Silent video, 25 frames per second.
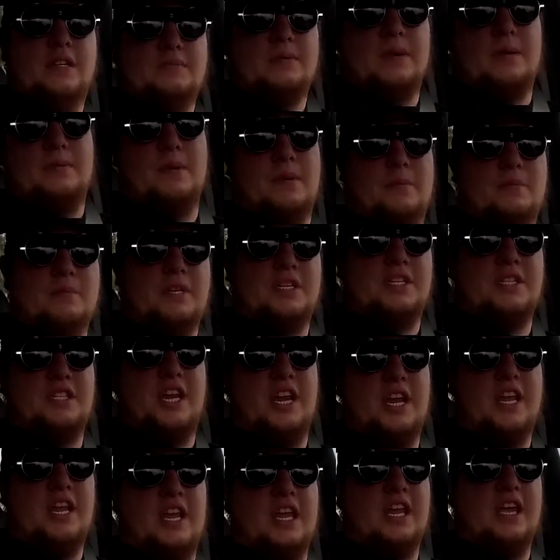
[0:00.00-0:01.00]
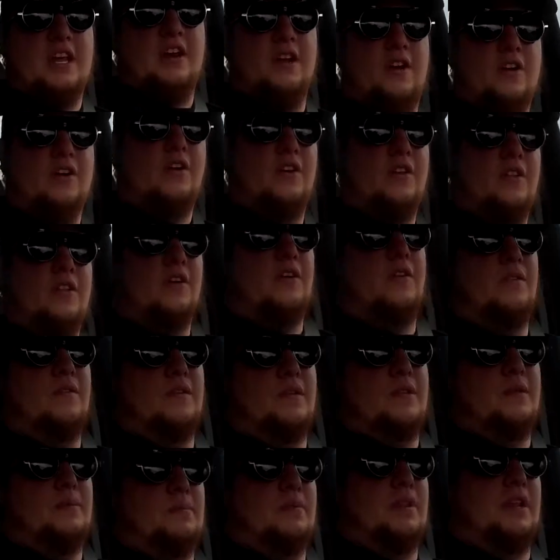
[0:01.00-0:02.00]
probably going to be shaky and all over
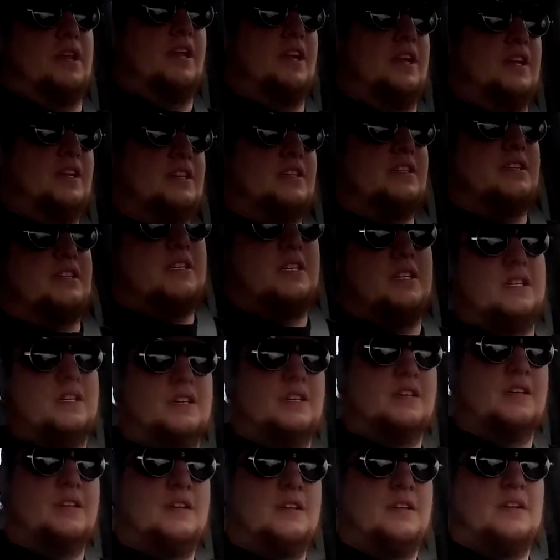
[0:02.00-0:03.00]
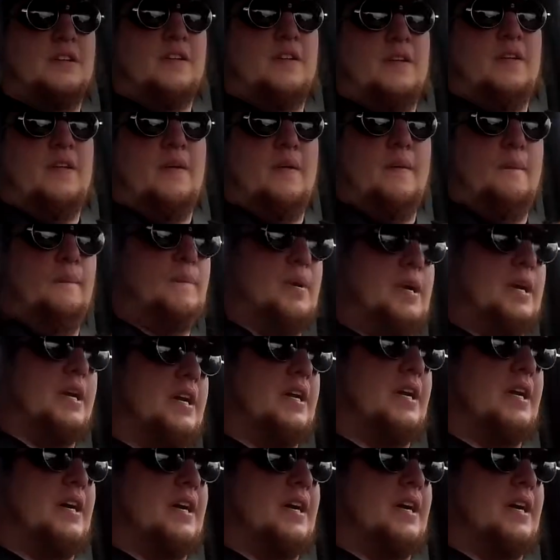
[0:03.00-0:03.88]
the place. But,